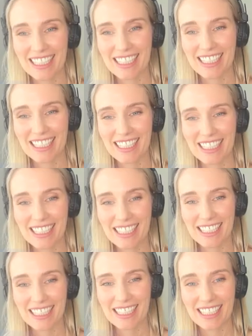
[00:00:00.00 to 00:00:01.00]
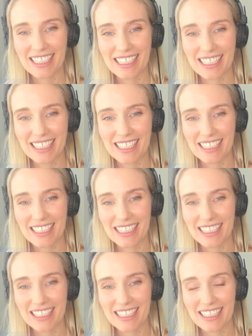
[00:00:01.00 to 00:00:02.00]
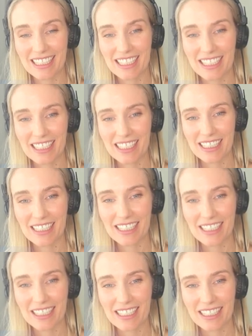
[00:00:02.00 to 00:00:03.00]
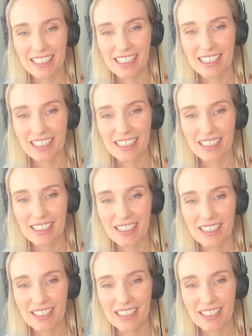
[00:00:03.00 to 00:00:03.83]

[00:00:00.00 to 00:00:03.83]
This person isn't speaking.